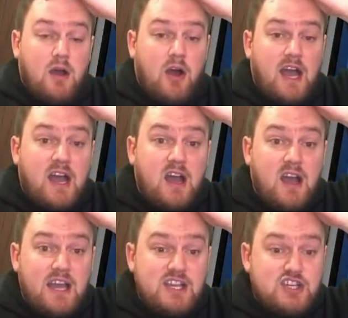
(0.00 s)

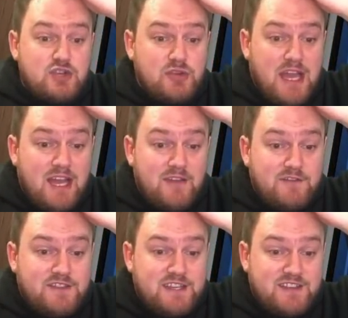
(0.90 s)
I should
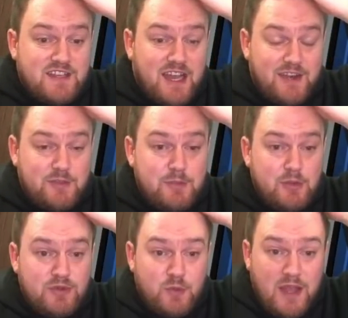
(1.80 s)
have discarded the
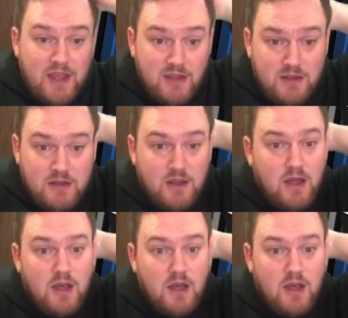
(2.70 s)
Mew as well.